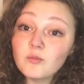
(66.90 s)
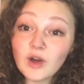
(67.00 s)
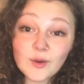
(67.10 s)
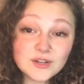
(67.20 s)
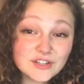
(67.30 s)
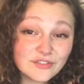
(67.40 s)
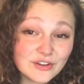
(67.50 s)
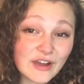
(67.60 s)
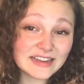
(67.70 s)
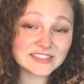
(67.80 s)
one question for
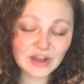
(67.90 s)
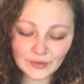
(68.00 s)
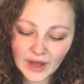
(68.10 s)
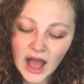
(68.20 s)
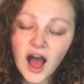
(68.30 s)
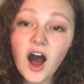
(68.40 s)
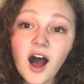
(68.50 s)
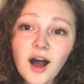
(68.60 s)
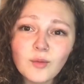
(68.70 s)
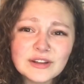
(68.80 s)
you guys, though.
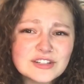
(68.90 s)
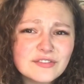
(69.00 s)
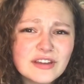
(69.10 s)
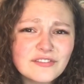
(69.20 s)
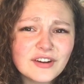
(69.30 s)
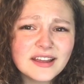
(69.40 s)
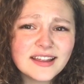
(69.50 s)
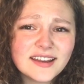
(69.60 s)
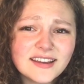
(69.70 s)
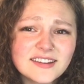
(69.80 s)
Uh, what's your
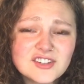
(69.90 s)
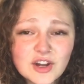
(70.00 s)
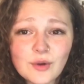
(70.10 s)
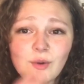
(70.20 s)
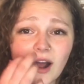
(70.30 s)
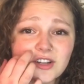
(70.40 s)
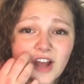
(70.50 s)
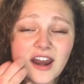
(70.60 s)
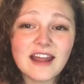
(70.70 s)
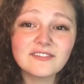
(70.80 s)
favorite show to watch
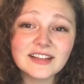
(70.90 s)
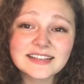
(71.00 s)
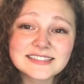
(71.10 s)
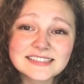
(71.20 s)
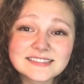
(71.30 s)
on Netflix?